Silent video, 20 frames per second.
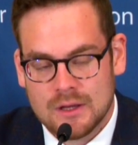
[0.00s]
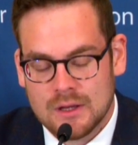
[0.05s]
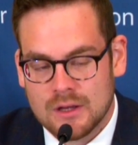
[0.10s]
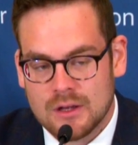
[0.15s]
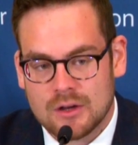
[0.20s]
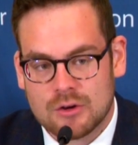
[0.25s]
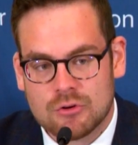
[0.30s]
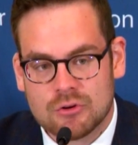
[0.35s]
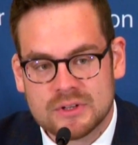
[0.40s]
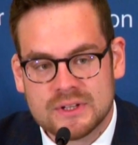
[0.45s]

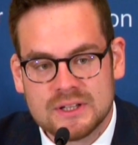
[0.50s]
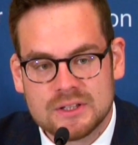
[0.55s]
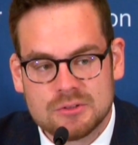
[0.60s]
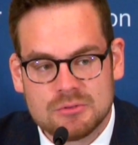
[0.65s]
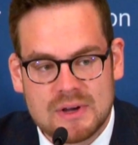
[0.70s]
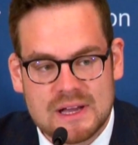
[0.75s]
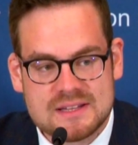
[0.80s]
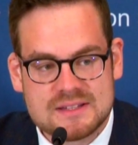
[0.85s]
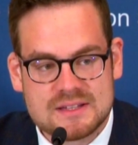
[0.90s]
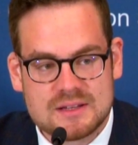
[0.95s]
According
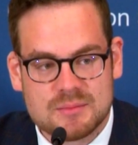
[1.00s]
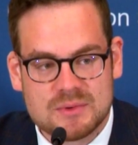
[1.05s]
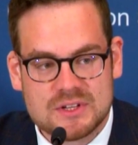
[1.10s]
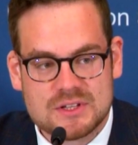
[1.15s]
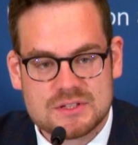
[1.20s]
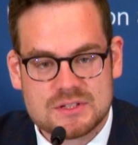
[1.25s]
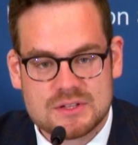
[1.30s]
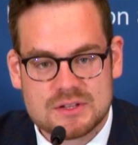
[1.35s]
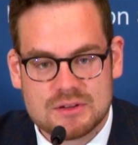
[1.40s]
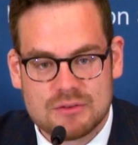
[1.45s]
to
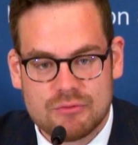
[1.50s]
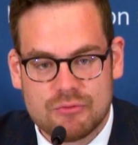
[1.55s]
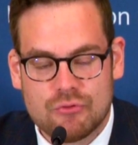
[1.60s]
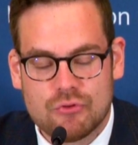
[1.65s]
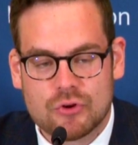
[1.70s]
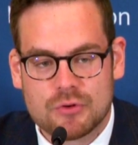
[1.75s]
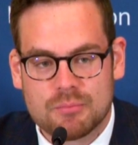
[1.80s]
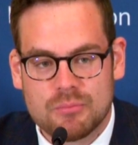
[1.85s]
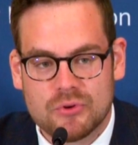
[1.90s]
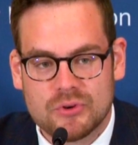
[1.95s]
estimates,
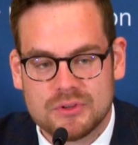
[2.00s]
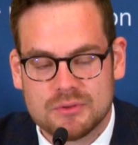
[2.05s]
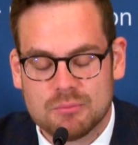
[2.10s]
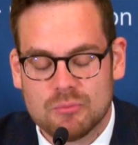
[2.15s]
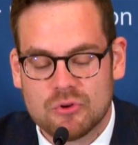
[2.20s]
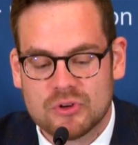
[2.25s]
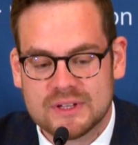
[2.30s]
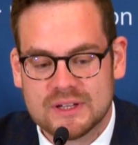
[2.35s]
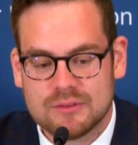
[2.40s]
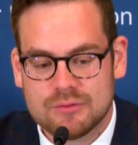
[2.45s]

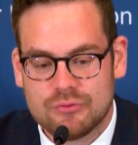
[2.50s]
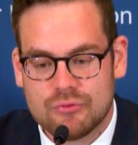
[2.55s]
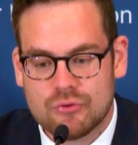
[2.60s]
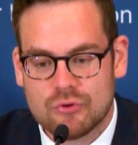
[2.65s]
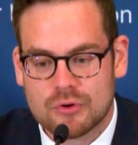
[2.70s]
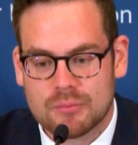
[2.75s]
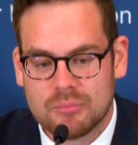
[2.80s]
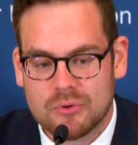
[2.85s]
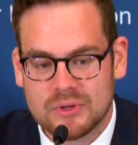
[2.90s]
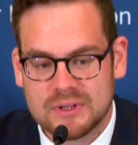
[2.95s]
more than
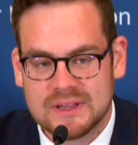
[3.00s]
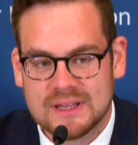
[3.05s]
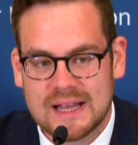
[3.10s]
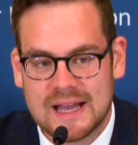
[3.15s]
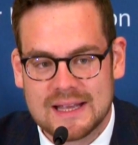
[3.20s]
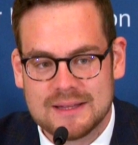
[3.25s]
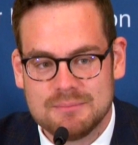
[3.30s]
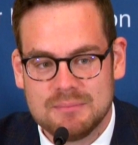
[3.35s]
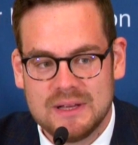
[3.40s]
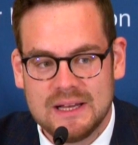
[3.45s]

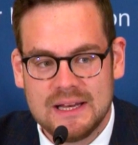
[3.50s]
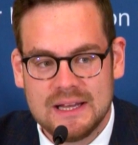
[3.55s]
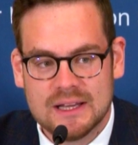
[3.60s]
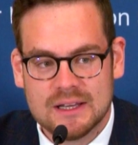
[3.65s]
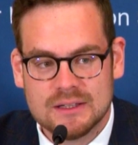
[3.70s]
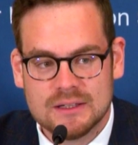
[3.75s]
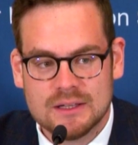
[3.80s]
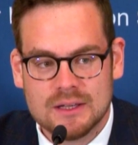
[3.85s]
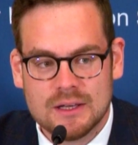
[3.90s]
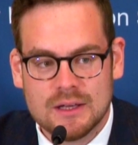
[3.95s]
4.9
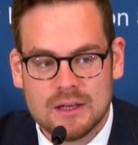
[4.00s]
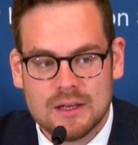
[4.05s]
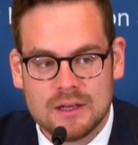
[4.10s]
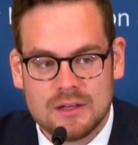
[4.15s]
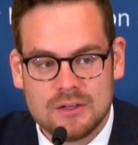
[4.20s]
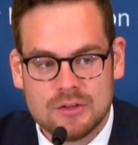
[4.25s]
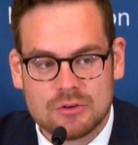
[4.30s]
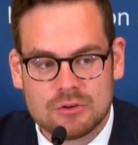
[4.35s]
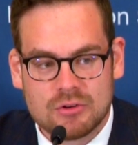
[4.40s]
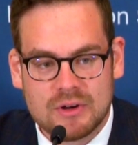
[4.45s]
million
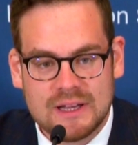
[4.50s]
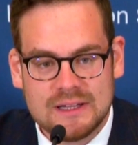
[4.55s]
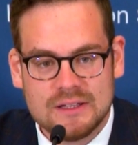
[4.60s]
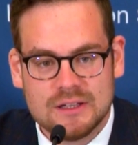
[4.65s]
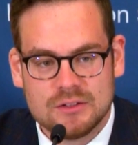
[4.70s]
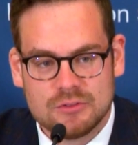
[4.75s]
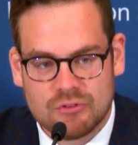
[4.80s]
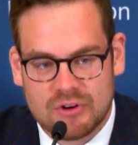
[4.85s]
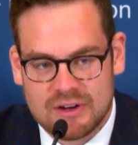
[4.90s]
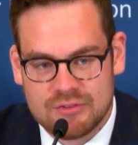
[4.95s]

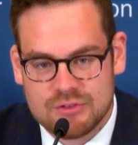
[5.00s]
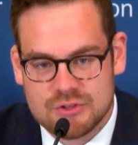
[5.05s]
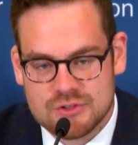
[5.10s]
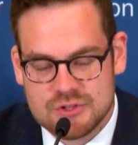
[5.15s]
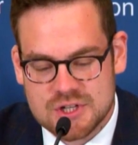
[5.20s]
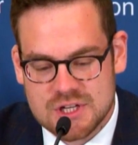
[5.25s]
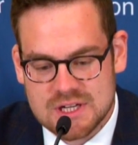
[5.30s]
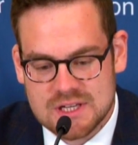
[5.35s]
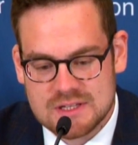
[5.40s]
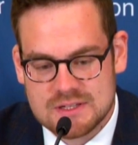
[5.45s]
Ukrainian
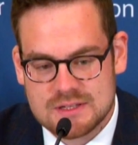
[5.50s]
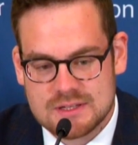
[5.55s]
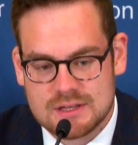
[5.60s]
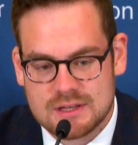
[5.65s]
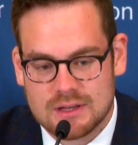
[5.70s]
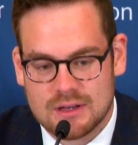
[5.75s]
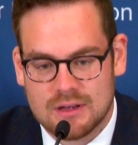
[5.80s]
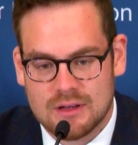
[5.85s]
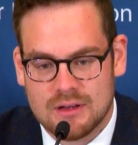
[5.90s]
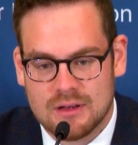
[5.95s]
refugees
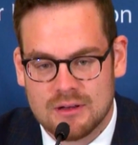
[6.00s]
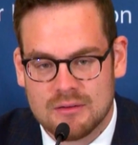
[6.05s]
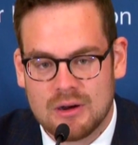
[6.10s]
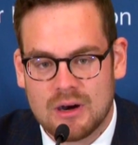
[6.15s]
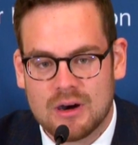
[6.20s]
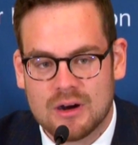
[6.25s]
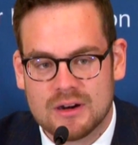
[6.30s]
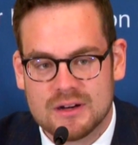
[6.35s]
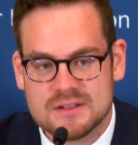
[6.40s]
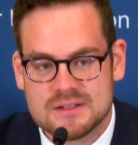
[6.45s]

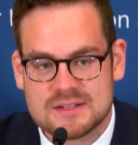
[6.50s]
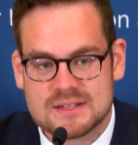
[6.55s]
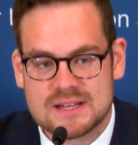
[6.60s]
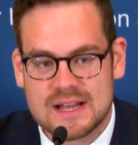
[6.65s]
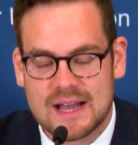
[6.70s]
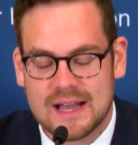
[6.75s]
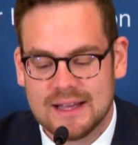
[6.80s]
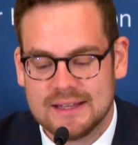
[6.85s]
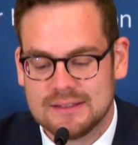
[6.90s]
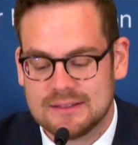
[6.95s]
are
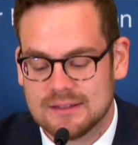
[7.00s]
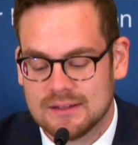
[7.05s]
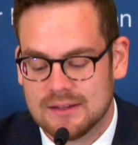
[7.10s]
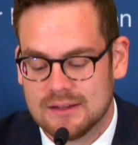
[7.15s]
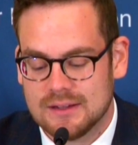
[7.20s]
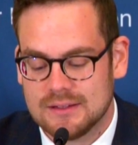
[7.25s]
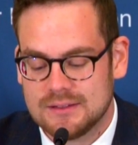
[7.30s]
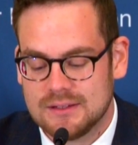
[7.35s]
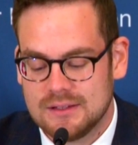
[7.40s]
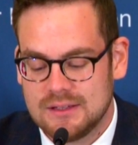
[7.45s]
inside
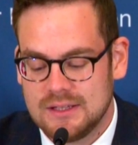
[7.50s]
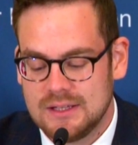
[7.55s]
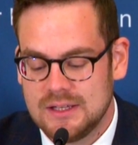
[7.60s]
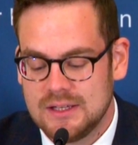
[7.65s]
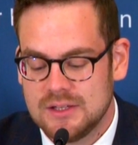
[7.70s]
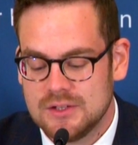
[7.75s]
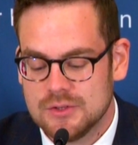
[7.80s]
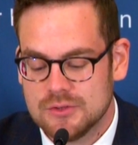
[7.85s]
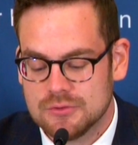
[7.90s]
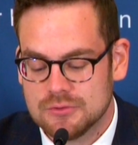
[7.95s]
the
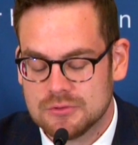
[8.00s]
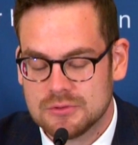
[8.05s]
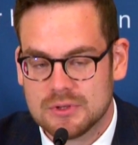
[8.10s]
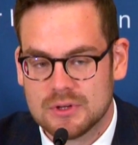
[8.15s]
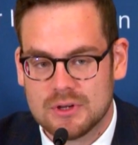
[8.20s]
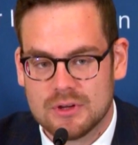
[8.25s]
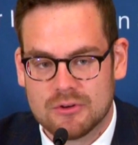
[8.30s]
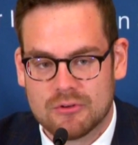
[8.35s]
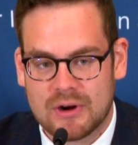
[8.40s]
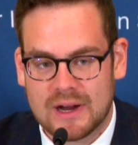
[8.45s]
EU
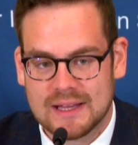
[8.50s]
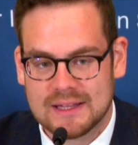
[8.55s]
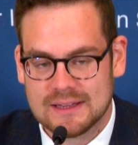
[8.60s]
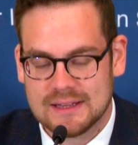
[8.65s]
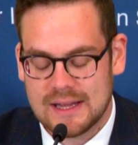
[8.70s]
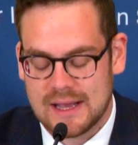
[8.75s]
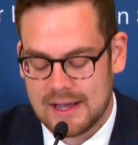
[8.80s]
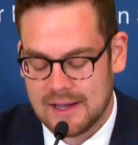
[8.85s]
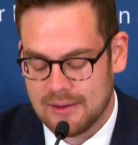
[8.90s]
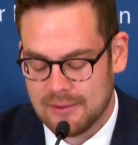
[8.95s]
right
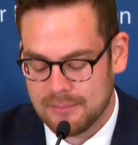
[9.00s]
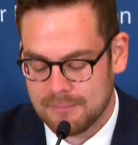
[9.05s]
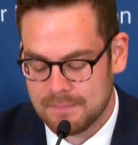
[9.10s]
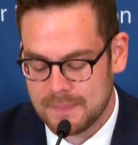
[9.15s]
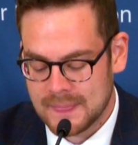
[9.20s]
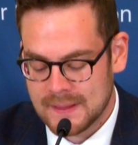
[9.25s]
now.